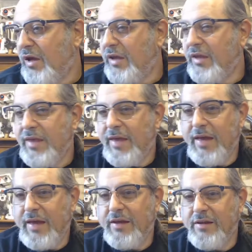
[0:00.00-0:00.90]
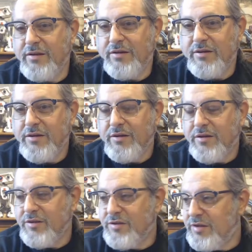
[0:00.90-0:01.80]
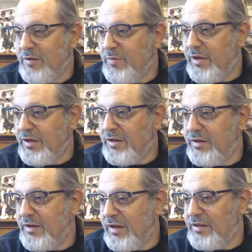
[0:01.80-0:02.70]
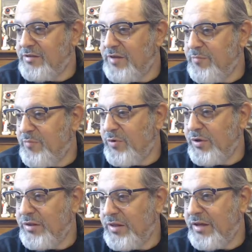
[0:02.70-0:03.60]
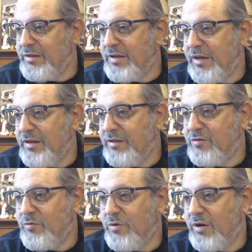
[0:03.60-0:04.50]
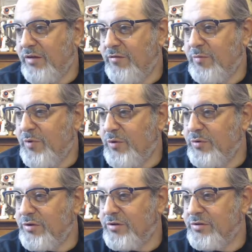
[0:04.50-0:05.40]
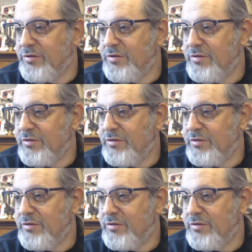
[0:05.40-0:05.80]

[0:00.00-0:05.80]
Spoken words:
can sub in at some point las cannons or heavy bolters,